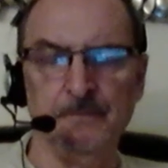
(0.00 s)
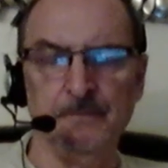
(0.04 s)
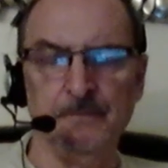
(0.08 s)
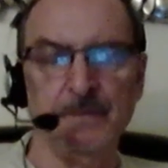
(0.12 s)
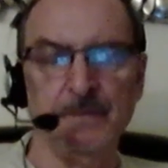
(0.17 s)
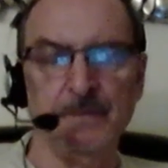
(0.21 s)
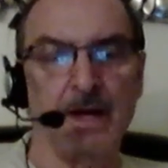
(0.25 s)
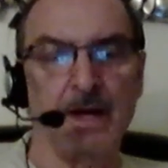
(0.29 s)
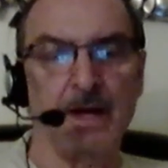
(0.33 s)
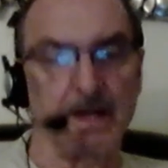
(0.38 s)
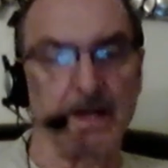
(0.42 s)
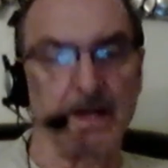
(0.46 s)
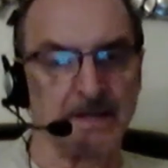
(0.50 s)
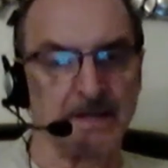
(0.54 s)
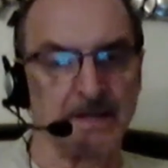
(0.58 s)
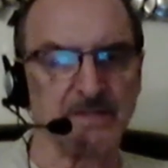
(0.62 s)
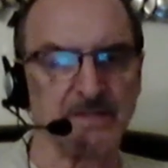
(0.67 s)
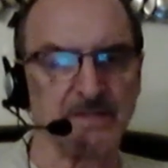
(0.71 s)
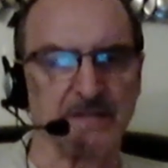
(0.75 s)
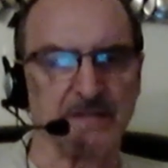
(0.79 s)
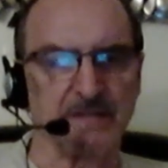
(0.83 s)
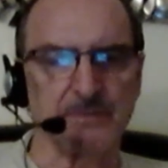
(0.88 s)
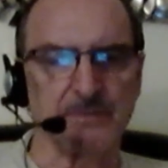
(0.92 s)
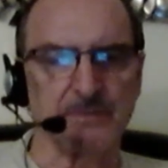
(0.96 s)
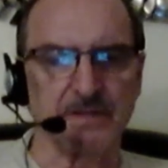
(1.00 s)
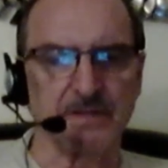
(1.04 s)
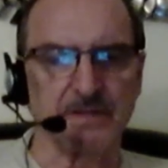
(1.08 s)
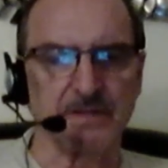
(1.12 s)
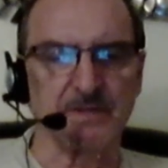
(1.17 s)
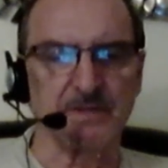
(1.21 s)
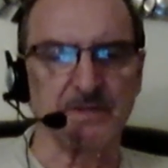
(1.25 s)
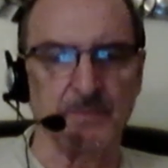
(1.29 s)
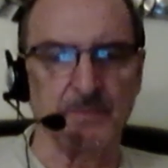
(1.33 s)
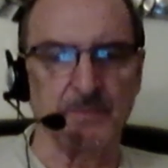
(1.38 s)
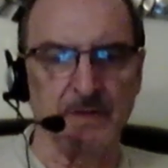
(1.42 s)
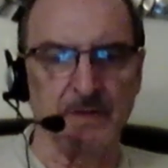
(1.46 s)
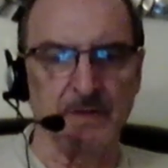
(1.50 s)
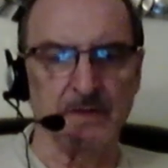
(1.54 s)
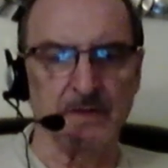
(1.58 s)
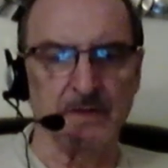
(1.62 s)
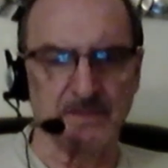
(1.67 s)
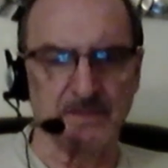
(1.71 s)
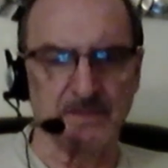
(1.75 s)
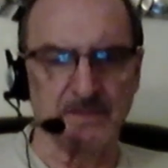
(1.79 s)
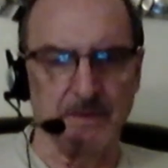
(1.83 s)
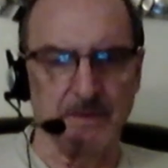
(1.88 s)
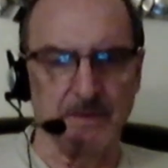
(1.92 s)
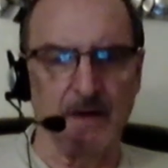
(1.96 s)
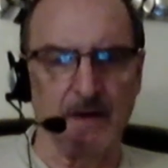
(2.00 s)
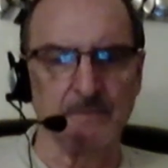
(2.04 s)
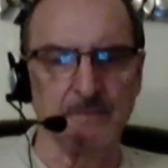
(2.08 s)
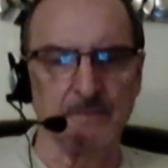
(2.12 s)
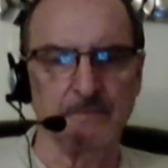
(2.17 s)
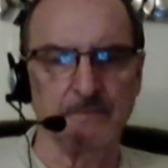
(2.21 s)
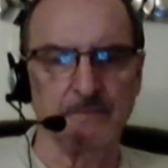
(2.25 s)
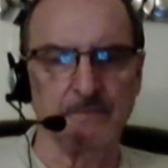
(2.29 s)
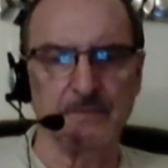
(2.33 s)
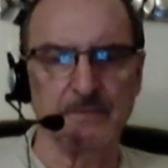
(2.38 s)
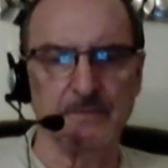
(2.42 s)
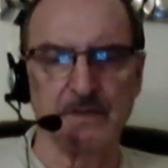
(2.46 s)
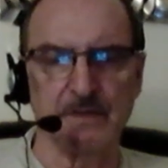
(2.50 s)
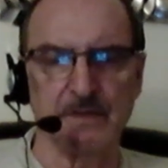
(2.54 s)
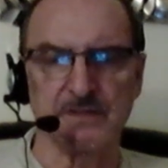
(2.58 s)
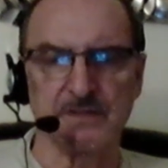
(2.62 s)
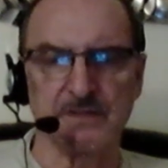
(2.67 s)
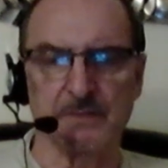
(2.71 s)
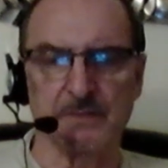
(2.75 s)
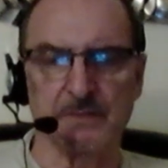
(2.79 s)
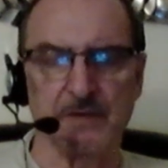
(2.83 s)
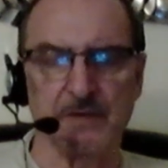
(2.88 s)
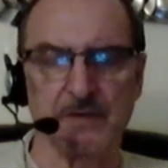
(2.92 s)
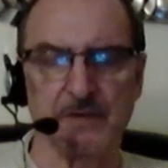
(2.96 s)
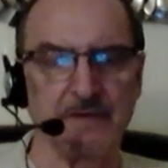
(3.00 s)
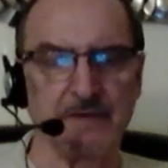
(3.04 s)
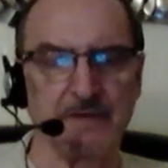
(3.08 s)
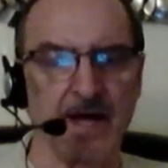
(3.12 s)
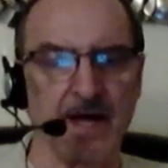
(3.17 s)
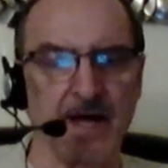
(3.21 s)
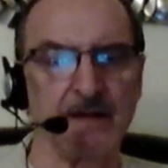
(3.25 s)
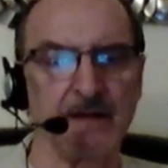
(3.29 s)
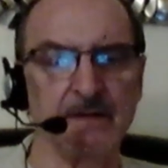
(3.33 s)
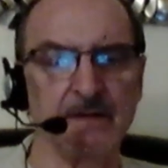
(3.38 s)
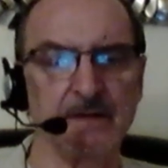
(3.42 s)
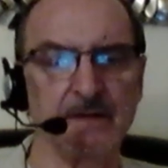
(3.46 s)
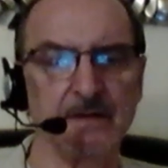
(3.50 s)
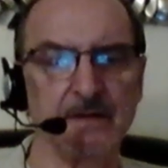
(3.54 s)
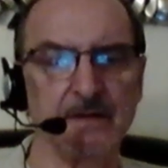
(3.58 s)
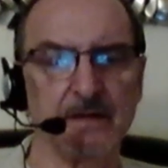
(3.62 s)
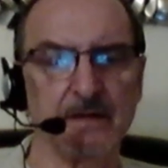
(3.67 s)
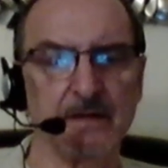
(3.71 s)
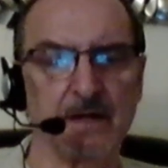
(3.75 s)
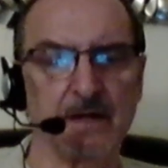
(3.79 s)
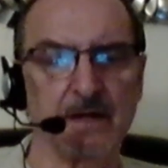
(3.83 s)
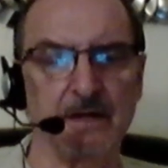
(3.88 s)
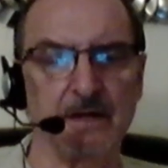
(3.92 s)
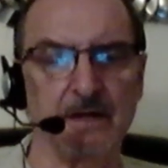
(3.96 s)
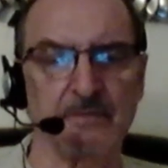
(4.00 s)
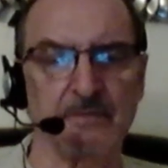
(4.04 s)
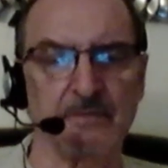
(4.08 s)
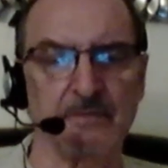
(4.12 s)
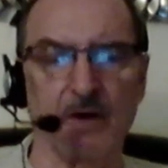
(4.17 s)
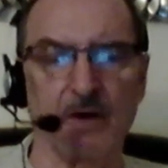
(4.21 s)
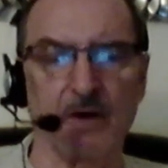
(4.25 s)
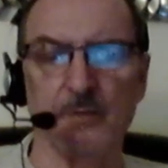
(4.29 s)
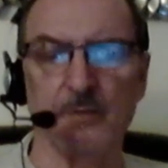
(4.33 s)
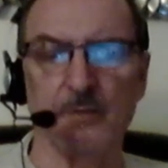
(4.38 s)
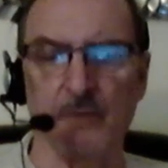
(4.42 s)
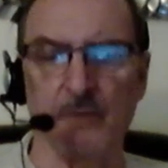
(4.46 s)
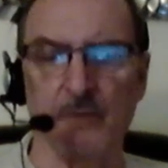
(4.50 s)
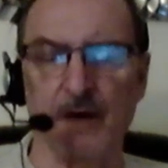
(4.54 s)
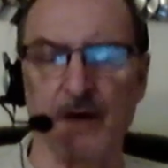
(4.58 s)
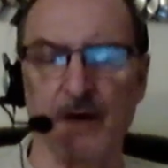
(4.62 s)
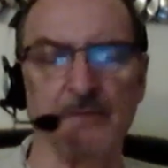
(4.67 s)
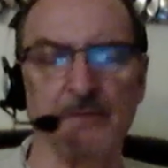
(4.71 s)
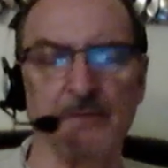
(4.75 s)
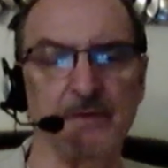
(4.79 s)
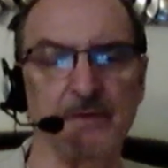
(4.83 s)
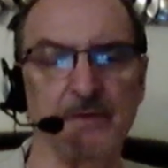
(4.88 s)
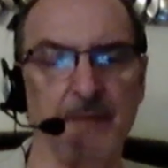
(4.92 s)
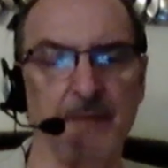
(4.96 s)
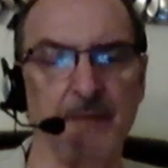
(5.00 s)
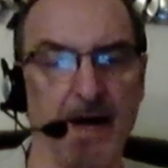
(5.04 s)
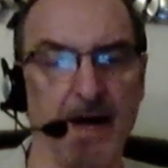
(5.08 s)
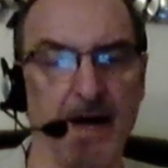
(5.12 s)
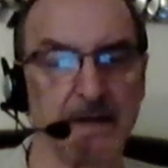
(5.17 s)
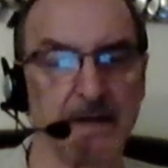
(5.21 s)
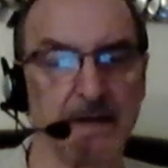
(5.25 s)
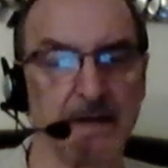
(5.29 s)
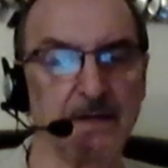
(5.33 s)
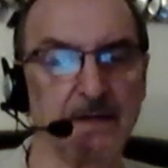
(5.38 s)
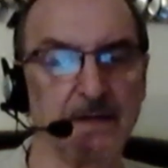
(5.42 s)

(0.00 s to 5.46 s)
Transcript: And I guess that's what this appeal is about, is to bring that kind of camaraderie back.